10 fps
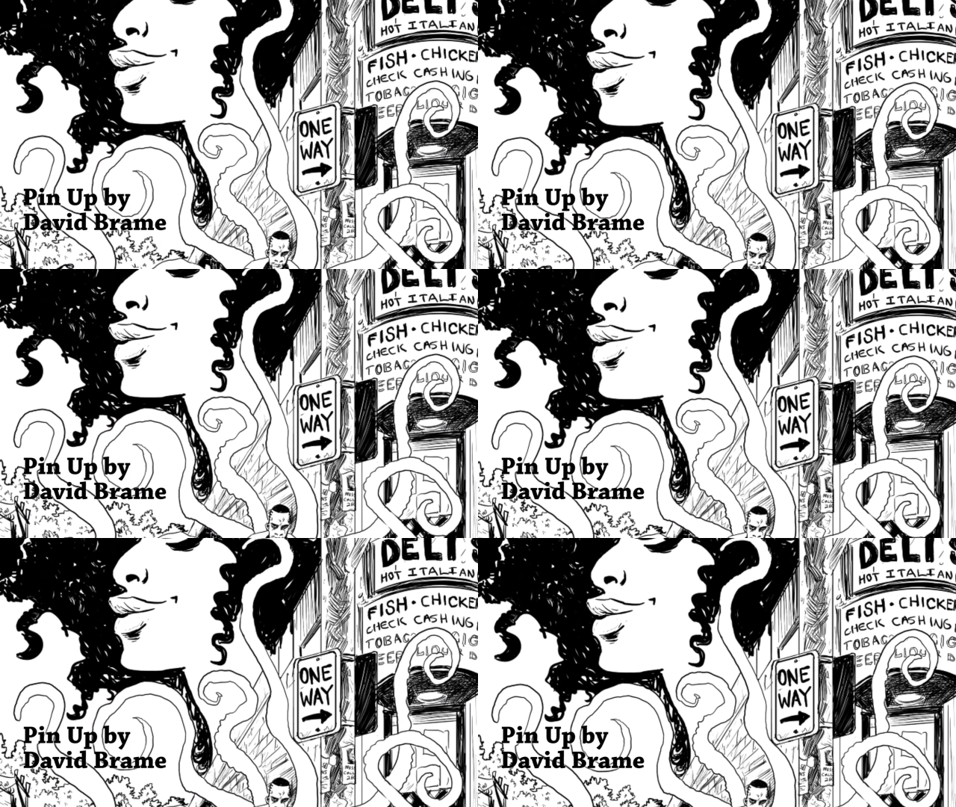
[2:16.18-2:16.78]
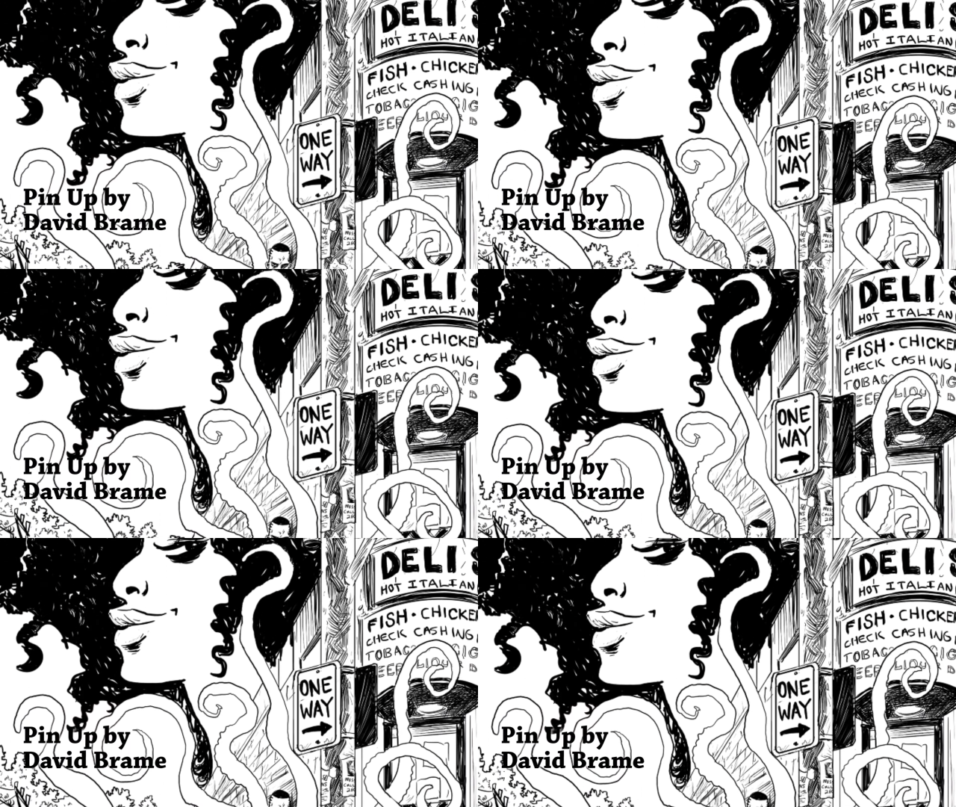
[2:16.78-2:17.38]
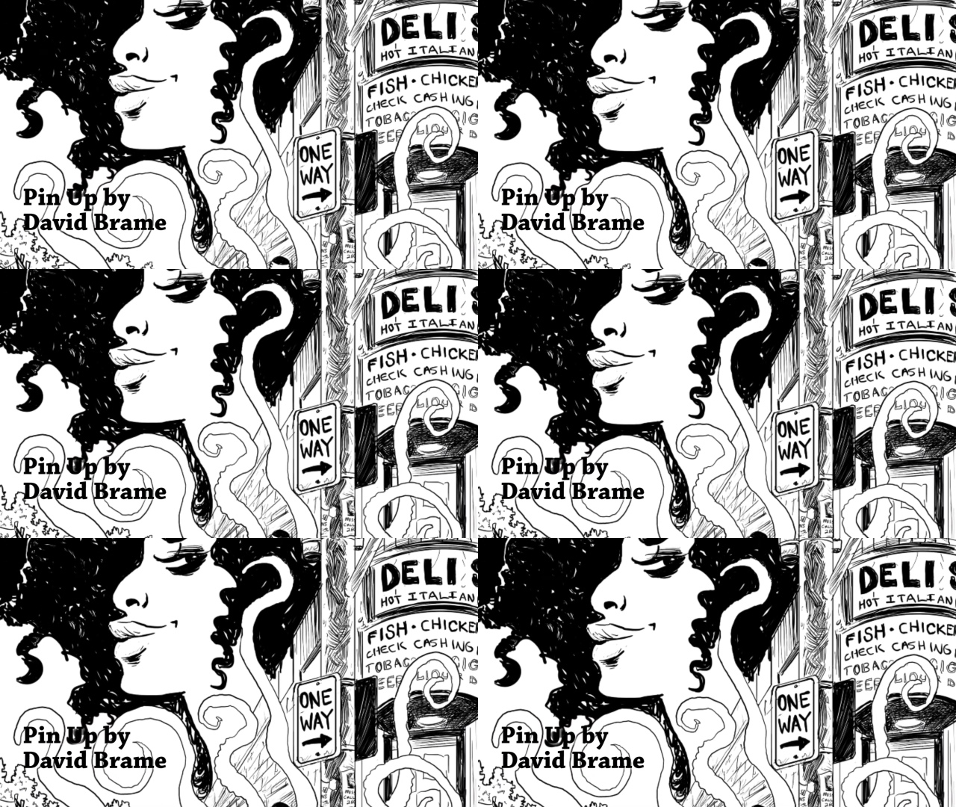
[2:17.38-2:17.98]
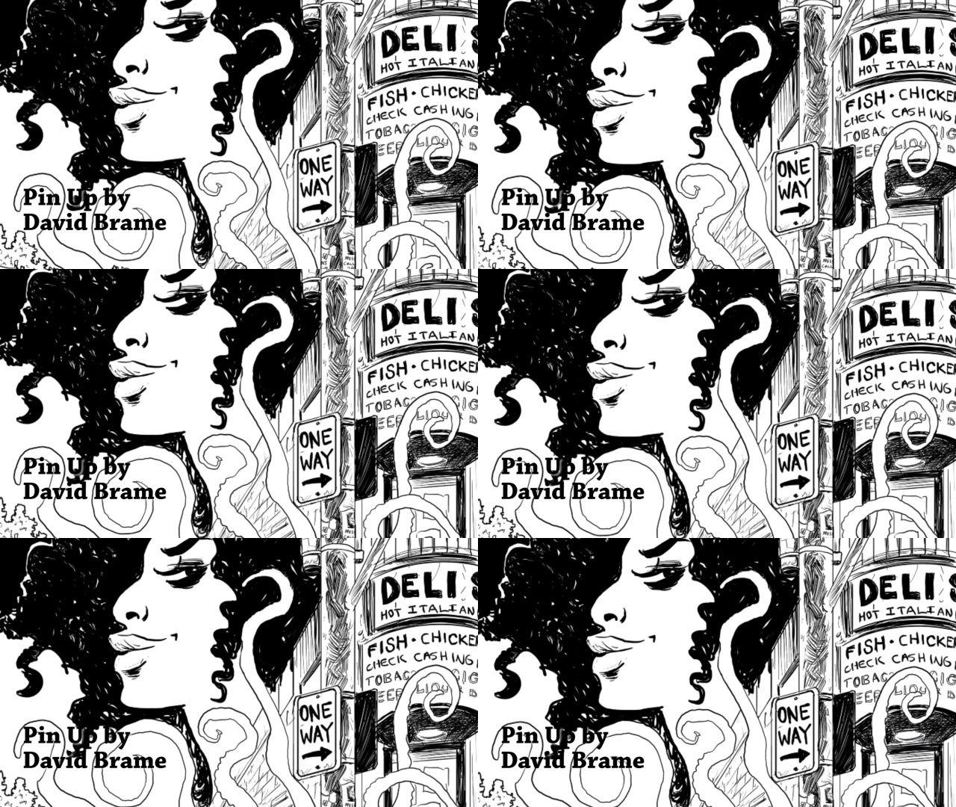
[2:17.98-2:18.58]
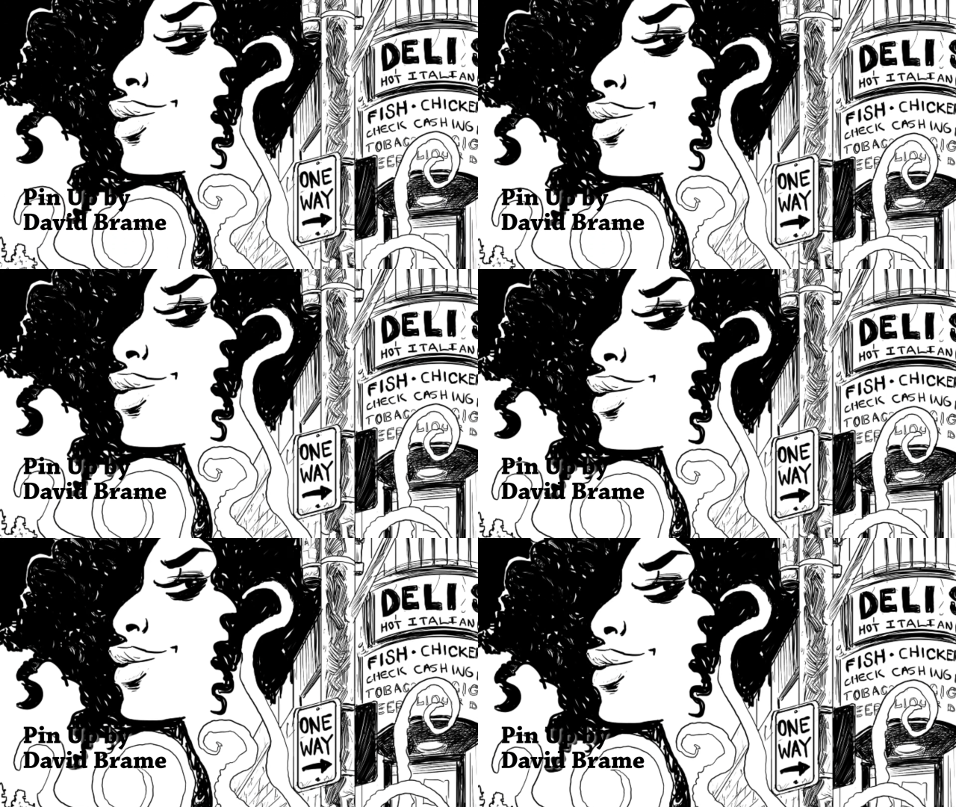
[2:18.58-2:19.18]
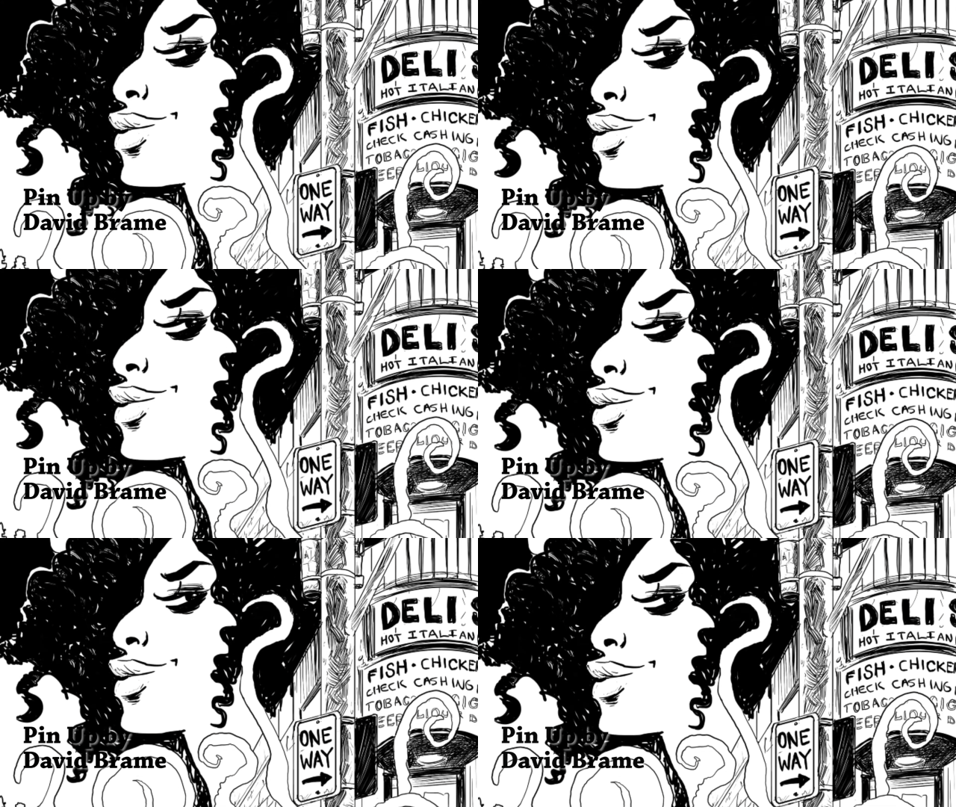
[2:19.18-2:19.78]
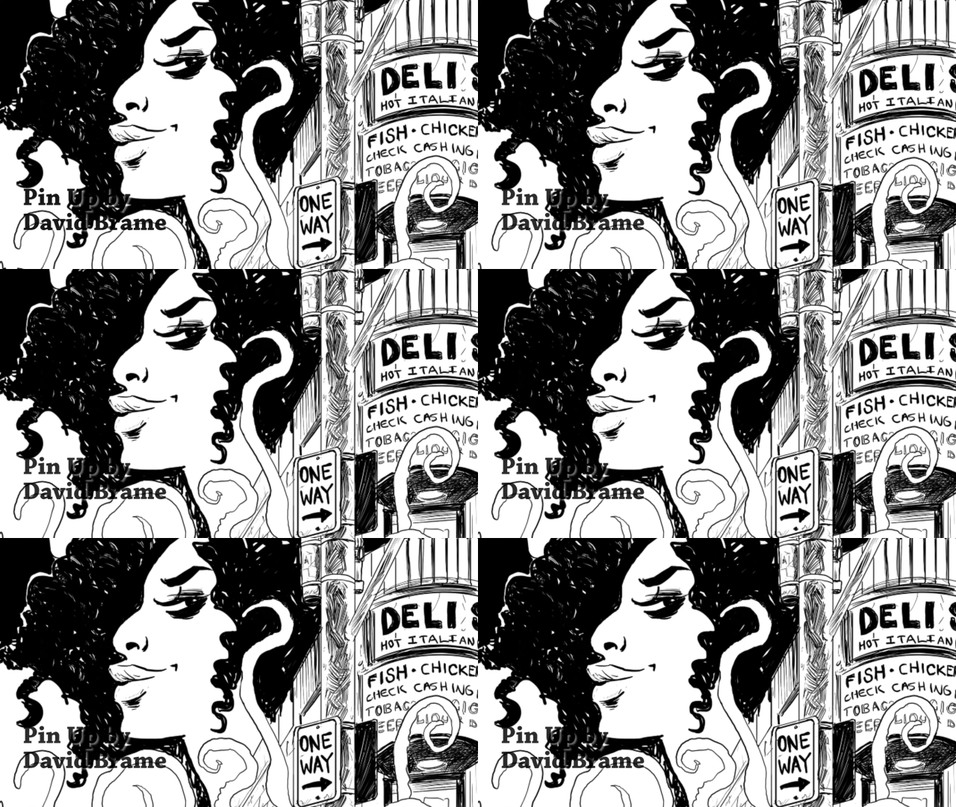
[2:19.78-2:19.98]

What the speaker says: Nobody's mouth can be seen.